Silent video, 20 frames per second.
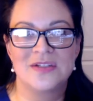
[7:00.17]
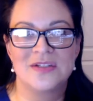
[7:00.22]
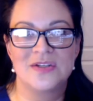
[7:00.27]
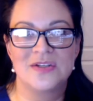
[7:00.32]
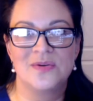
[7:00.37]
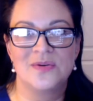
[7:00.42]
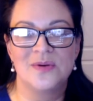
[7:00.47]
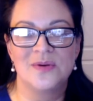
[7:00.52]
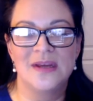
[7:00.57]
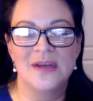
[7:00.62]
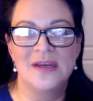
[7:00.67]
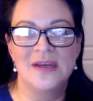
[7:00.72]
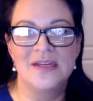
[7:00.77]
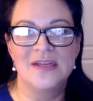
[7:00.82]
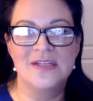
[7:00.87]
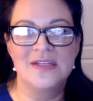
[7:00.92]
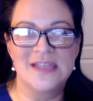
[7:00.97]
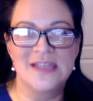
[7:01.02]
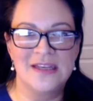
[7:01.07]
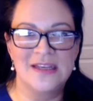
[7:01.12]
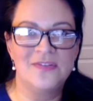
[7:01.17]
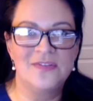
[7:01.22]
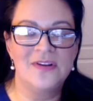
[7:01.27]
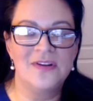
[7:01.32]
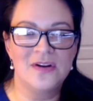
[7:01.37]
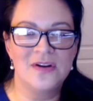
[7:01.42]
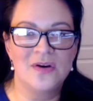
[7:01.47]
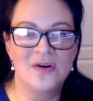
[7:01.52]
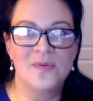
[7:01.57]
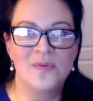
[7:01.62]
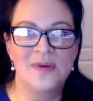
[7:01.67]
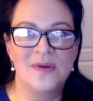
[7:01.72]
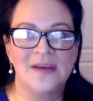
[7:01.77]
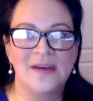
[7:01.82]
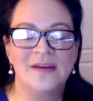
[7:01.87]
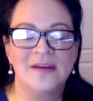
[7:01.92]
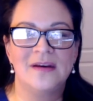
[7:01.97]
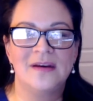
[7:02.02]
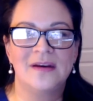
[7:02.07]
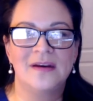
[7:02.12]
to even
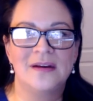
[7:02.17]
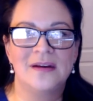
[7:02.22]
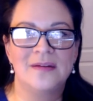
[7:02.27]
knowing